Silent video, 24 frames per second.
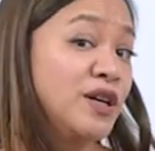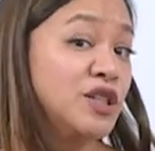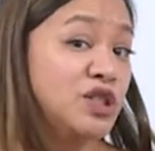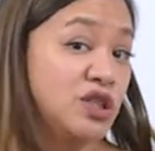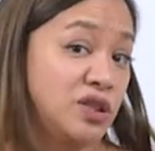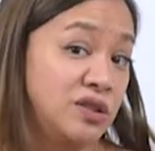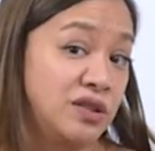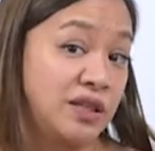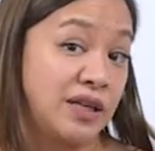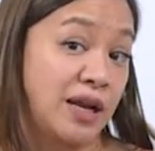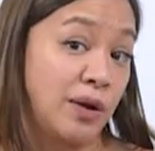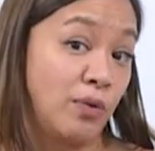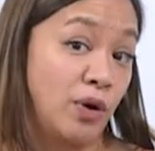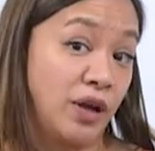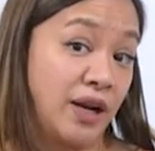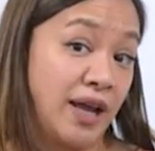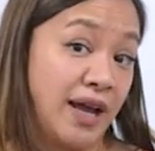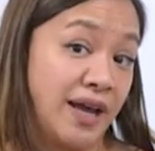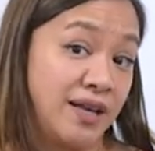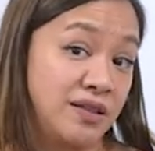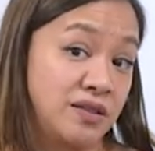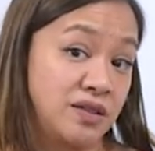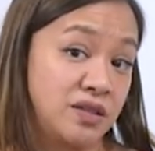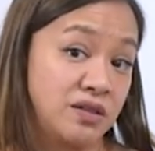question that I want to
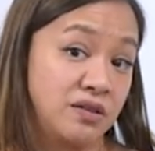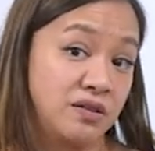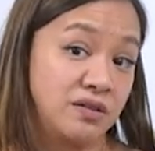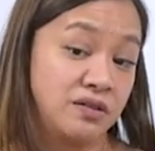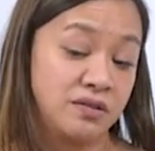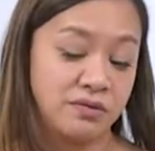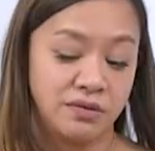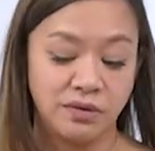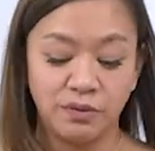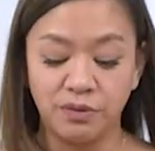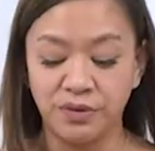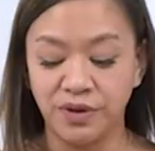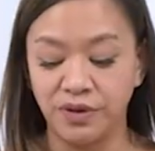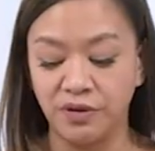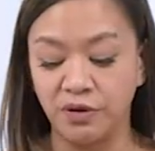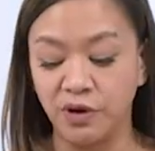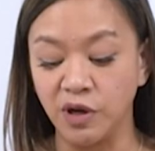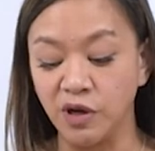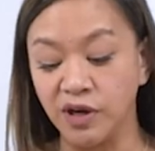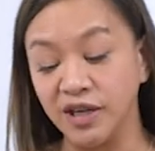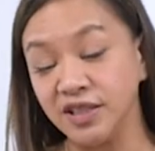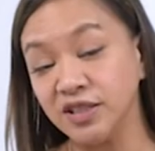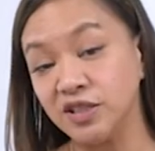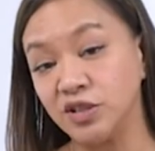answer with
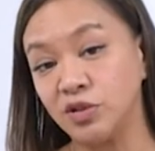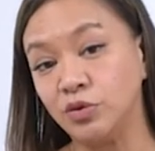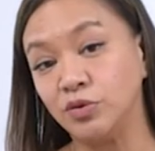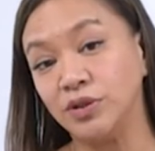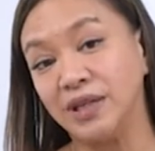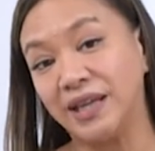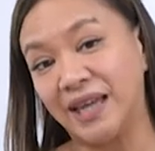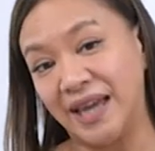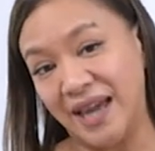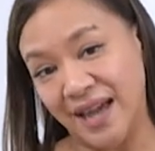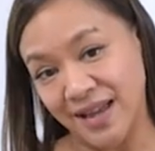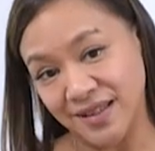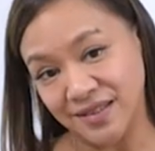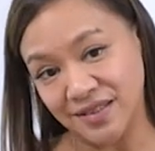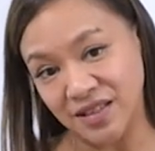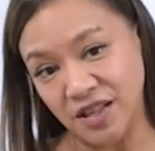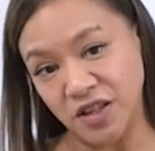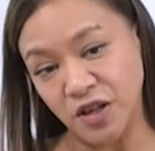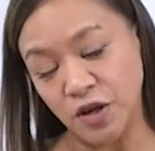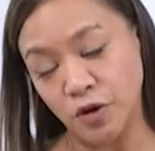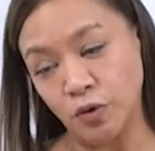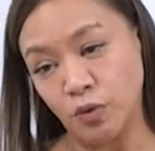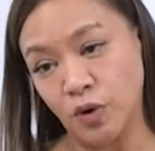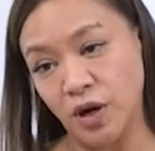regards to
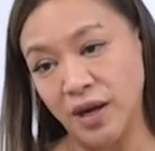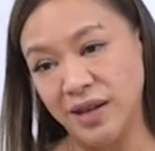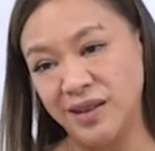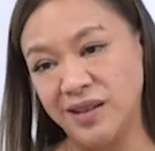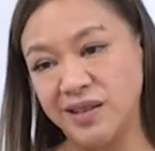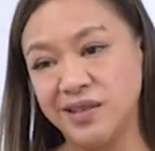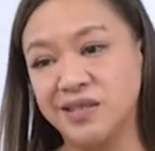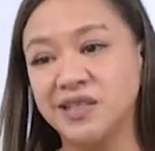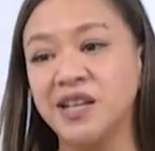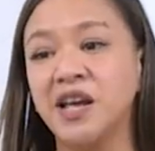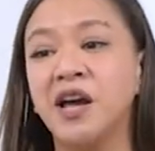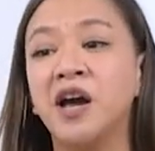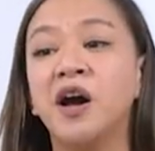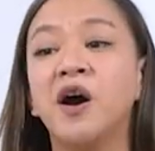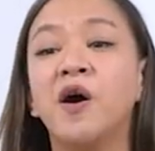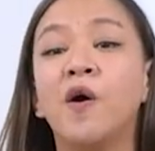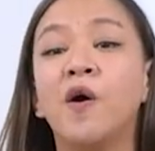decanting your wine is